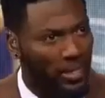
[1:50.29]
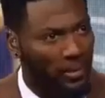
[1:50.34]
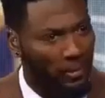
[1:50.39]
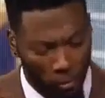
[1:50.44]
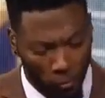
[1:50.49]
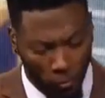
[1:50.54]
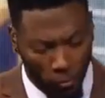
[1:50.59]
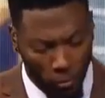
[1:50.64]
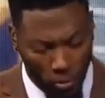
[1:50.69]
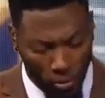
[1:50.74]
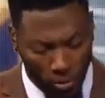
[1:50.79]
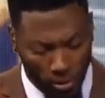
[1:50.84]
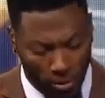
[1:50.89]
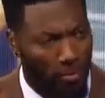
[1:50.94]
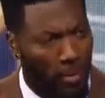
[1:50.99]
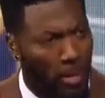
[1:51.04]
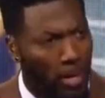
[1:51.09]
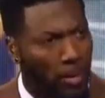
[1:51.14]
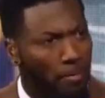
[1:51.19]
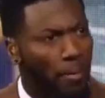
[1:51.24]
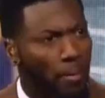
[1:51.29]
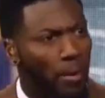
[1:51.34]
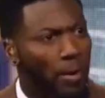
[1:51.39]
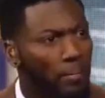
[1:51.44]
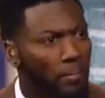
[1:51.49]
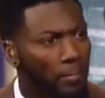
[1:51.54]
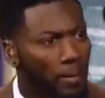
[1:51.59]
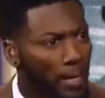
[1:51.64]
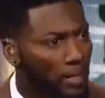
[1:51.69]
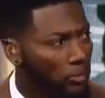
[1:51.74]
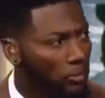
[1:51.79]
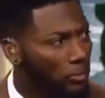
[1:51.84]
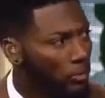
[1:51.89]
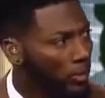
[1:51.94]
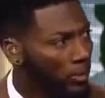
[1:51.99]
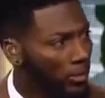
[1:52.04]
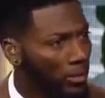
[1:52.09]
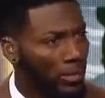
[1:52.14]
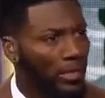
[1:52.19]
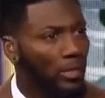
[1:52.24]
and Eric Rowe and Byron
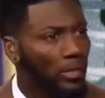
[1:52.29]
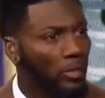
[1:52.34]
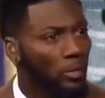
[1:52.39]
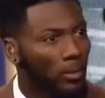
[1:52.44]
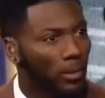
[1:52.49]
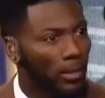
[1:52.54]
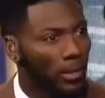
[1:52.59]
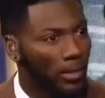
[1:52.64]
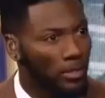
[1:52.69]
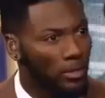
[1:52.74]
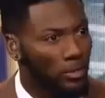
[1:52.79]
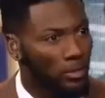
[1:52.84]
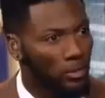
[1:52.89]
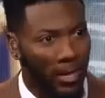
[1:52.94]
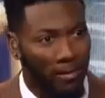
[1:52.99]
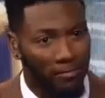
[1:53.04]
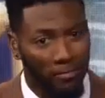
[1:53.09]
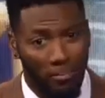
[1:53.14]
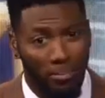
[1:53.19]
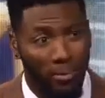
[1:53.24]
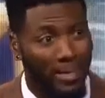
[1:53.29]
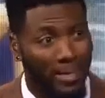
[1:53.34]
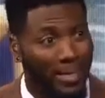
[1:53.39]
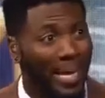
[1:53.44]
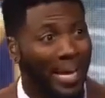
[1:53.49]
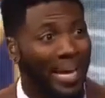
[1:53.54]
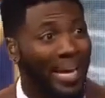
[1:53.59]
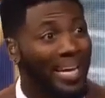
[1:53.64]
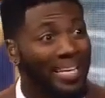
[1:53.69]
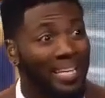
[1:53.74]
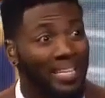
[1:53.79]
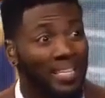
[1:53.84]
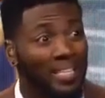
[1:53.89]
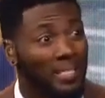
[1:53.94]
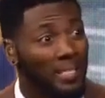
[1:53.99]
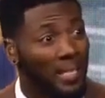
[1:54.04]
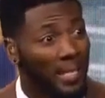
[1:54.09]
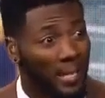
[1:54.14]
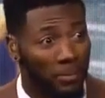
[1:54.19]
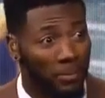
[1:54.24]
Maxwell and Kiko Alonso have to play 80
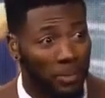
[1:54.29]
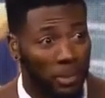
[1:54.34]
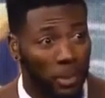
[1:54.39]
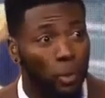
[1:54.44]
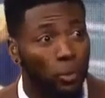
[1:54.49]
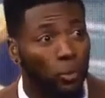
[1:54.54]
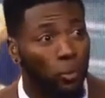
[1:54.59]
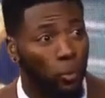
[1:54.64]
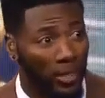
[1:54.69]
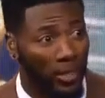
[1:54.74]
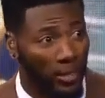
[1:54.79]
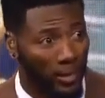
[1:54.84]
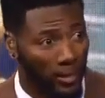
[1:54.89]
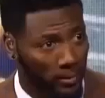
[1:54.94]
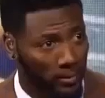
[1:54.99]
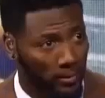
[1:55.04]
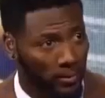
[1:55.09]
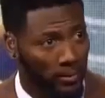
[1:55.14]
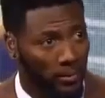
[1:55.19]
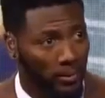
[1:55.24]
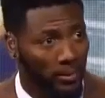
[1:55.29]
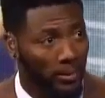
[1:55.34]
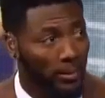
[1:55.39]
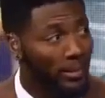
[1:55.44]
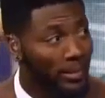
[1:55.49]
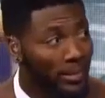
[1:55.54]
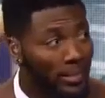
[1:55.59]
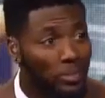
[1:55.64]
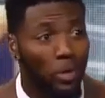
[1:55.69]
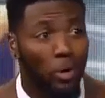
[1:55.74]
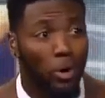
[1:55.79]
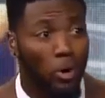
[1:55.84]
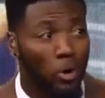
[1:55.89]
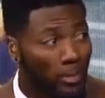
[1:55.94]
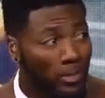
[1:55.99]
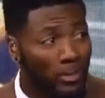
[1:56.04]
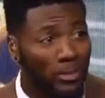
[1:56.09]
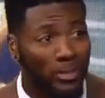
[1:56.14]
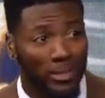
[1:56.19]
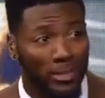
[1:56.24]
snaps a week, it gets
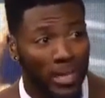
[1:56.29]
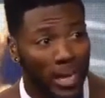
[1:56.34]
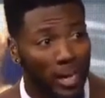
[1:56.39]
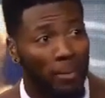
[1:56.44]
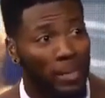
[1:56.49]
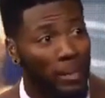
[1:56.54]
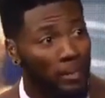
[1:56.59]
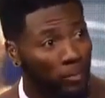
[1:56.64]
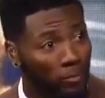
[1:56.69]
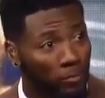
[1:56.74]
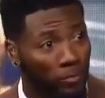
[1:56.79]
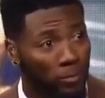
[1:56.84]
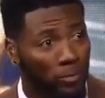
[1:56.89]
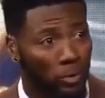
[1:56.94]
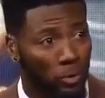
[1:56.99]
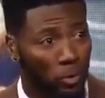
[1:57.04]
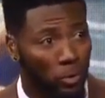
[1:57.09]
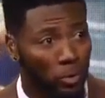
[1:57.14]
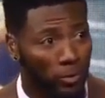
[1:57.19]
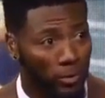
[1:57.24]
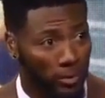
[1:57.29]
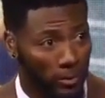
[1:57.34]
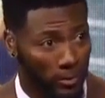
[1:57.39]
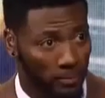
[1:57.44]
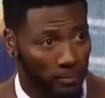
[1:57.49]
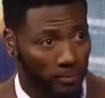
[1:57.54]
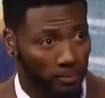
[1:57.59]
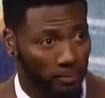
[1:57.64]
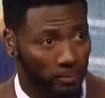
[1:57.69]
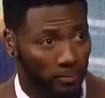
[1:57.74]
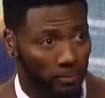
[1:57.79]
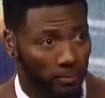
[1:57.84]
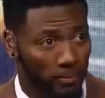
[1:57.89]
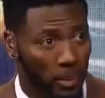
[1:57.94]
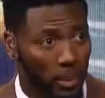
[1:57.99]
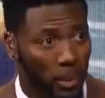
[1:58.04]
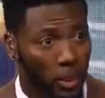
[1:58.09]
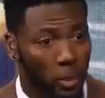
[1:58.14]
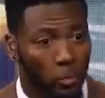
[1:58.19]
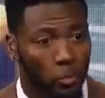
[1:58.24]
hard to stop people from scoring.
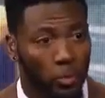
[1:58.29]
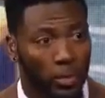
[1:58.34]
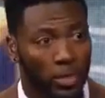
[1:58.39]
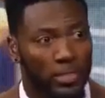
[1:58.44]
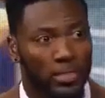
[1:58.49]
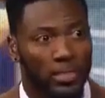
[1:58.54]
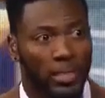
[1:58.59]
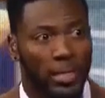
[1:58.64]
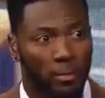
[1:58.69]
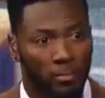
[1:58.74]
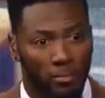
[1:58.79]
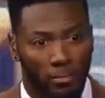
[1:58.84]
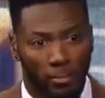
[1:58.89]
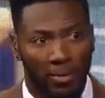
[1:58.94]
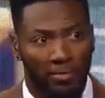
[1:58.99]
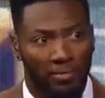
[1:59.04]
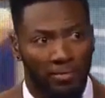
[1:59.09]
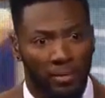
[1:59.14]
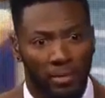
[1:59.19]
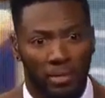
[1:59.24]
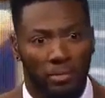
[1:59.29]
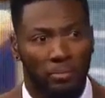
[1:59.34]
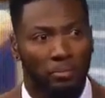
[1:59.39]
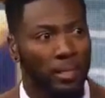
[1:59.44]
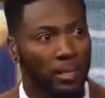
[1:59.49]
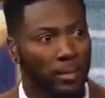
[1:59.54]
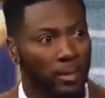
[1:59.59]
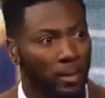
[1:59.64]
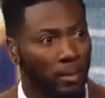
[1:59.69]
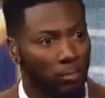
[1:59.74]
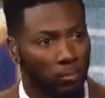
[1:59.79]
When Sam Bradford is beat